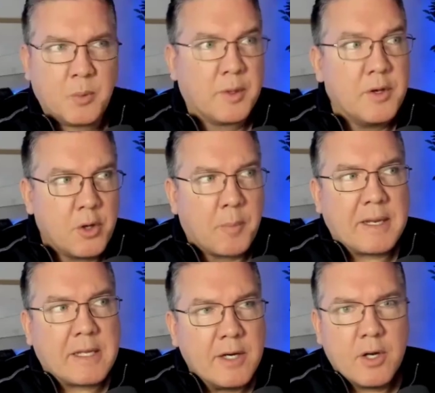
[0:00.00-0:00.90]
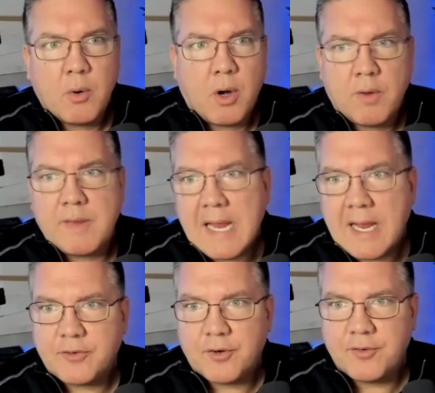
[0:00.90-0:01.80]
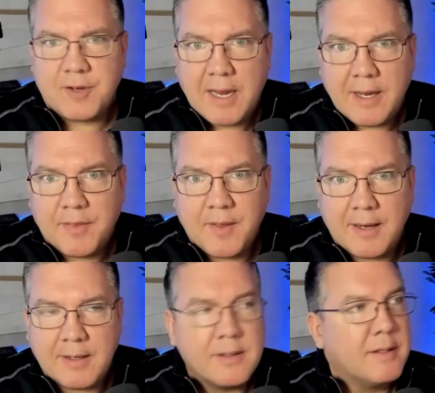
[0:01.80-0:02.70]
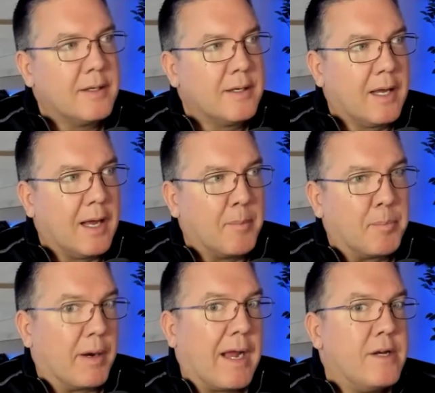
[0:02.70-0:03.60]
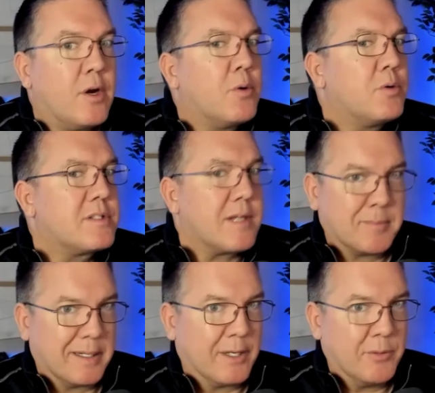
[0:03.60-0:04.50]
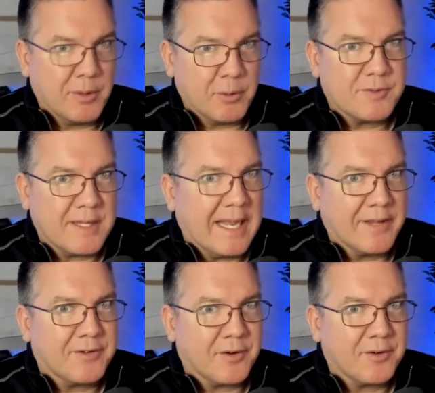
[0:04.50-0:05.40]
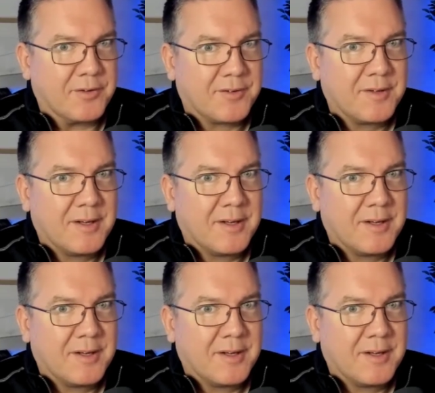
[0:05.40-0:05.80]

well nobody can know all the answers to anything uh, but I know somebody who knows the answers.